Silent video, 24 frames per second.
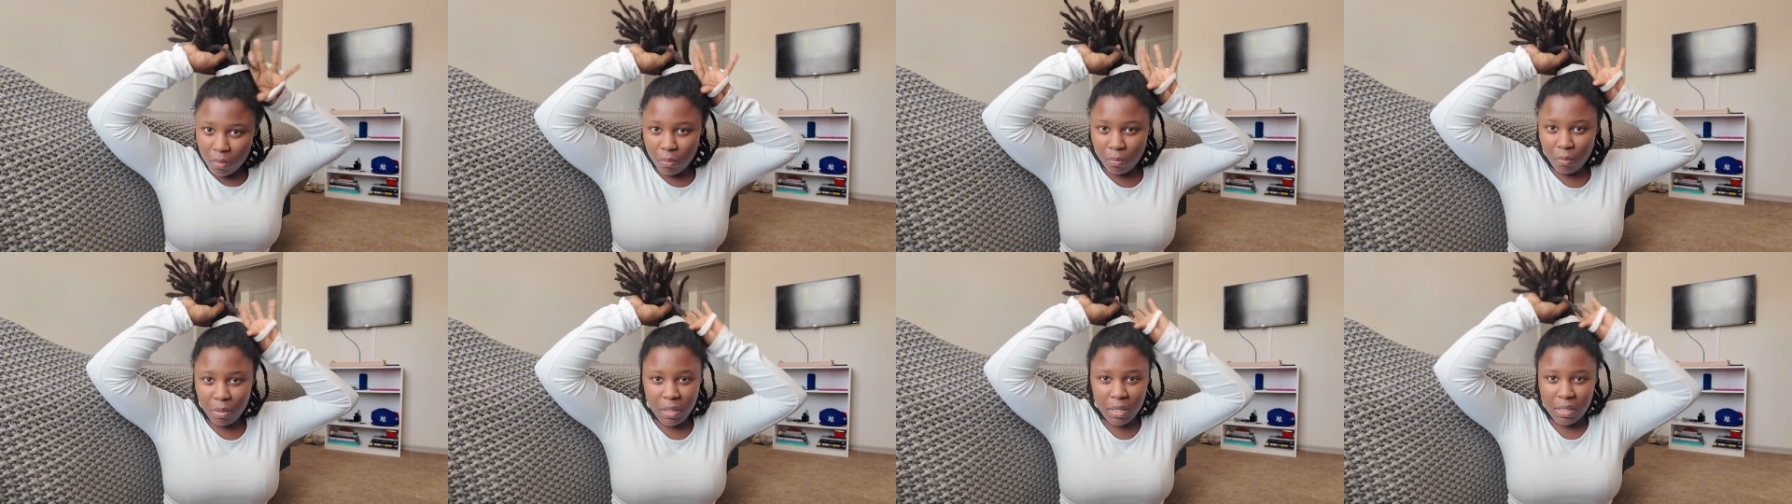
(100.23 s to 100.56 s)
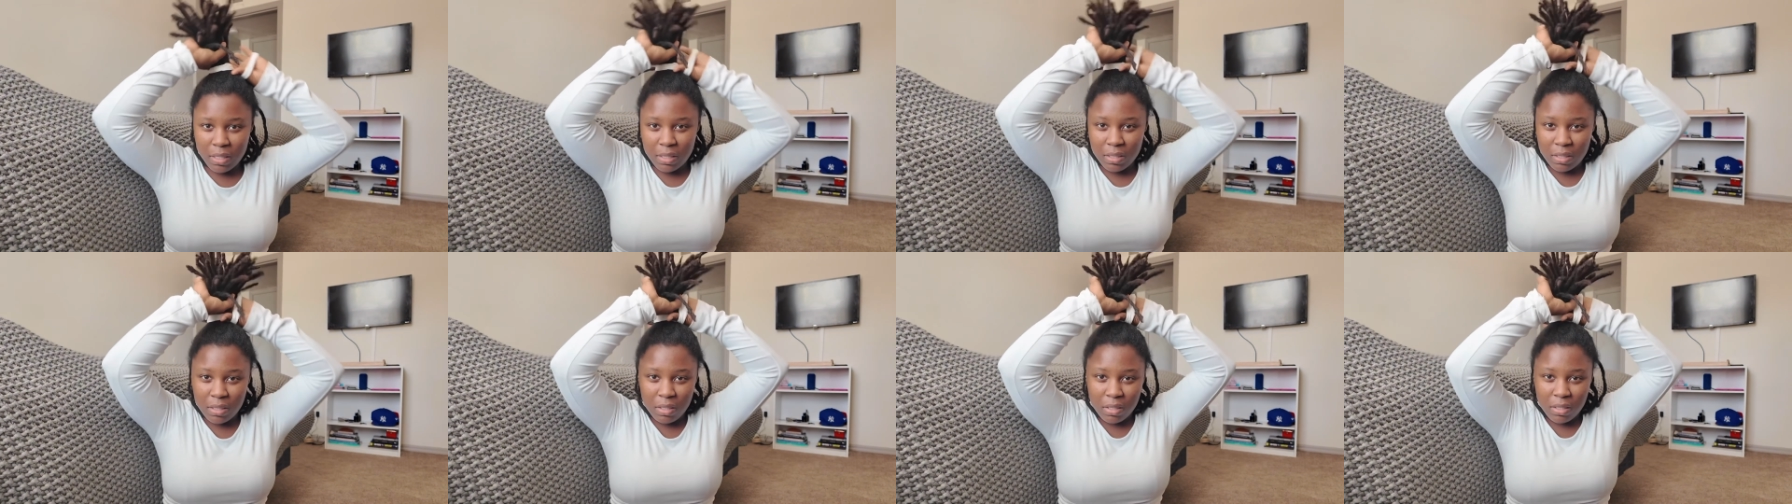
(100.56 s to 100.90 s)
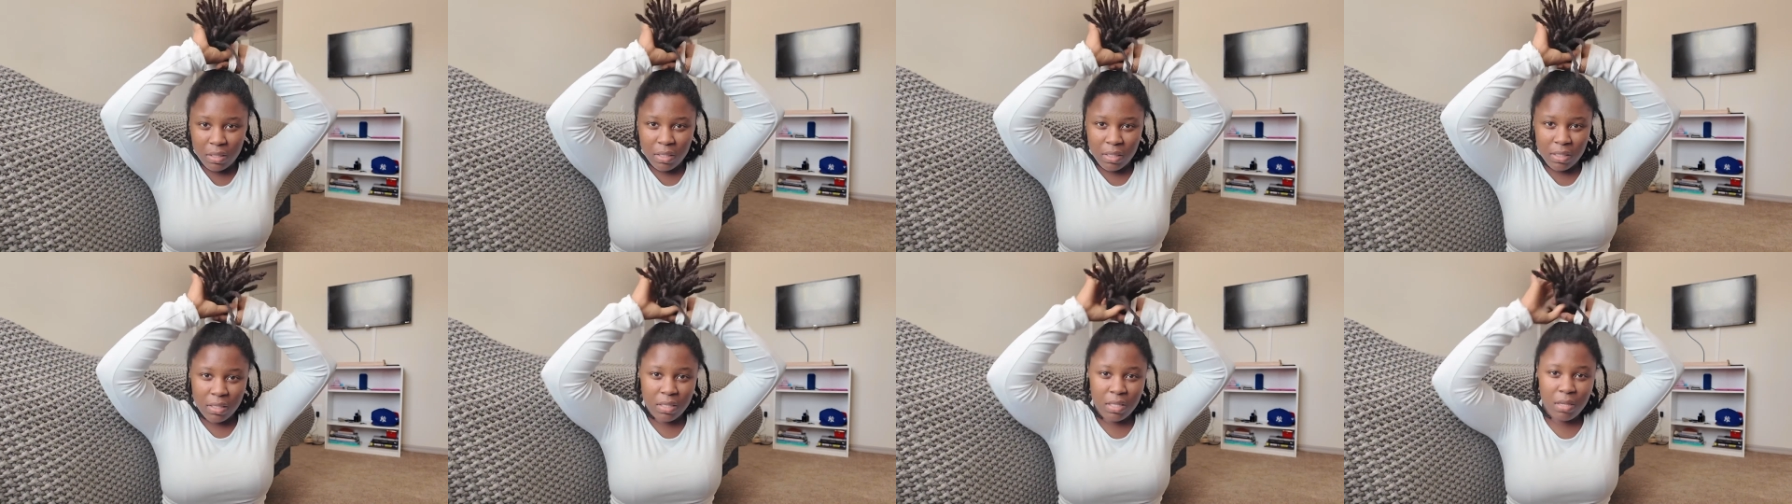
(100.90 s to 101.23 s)
But it's
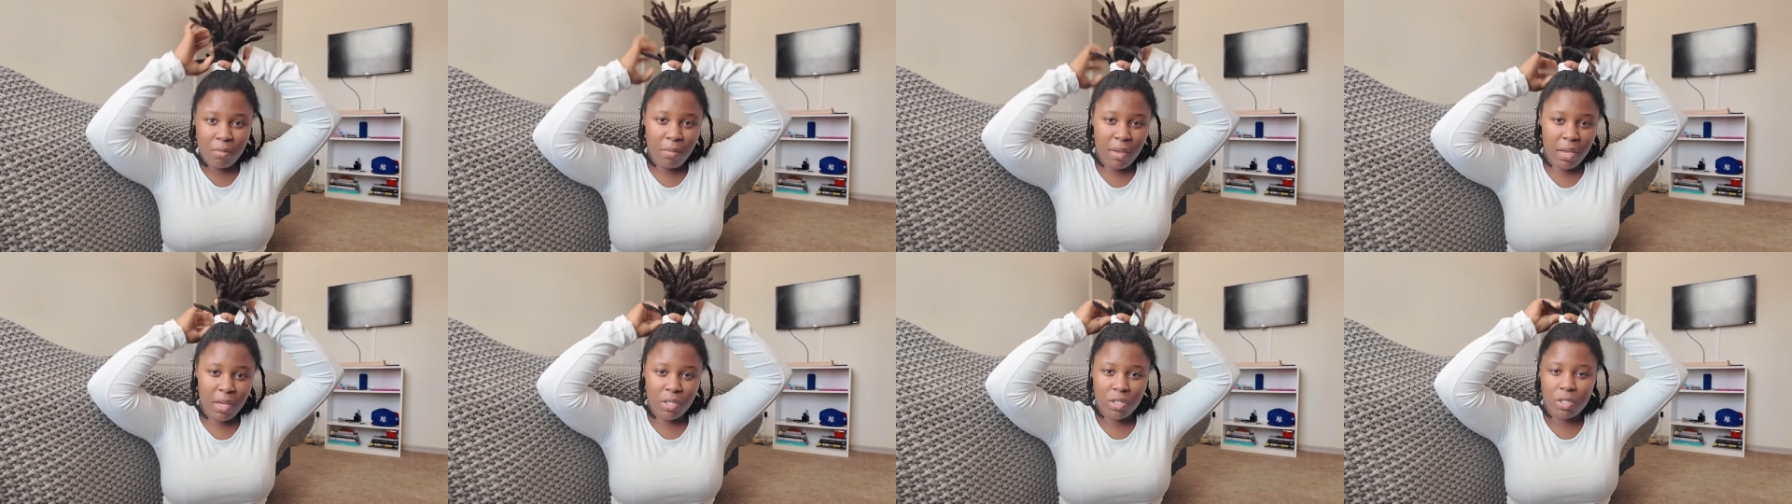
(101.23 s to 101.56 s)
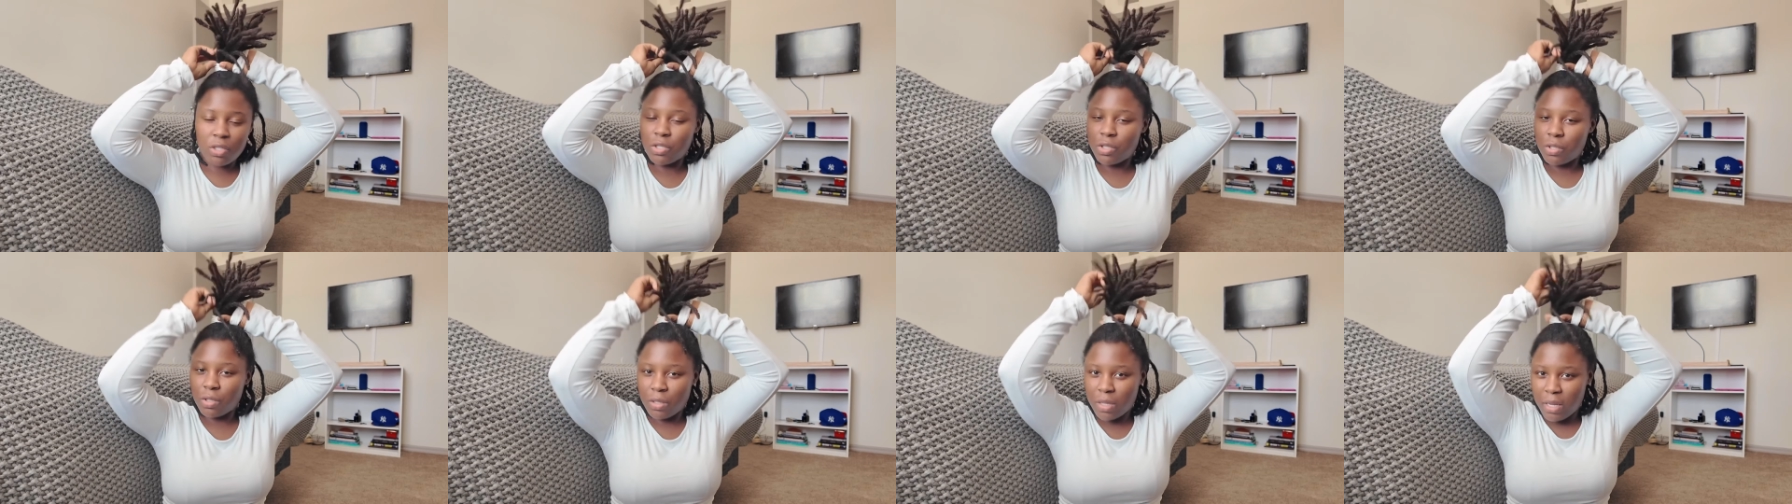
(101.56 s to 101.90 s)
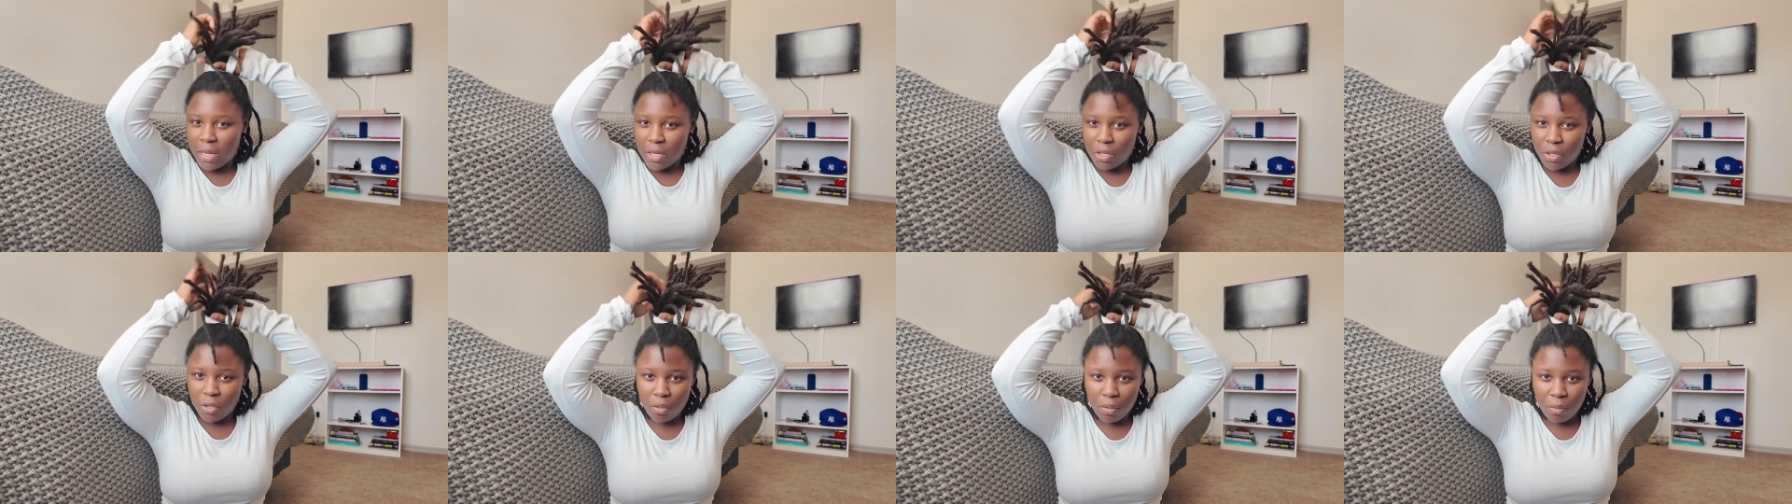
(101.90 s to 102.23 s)
good to make sure
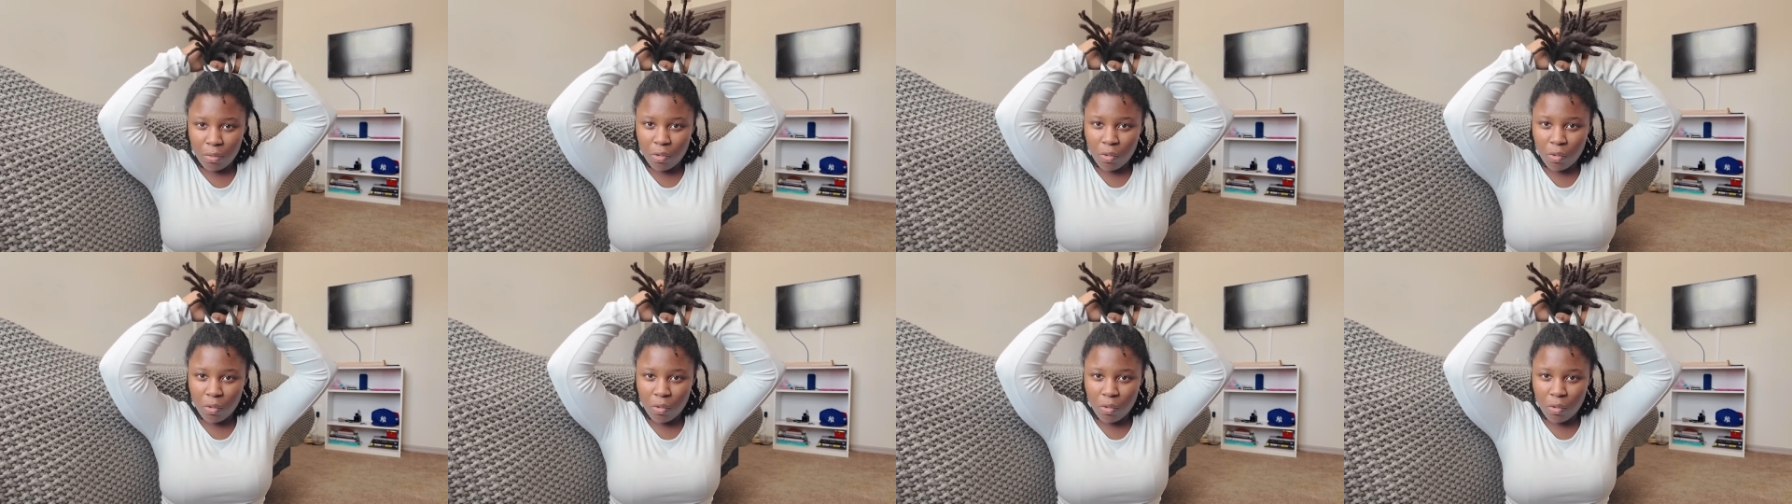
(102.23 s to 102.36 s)
that you're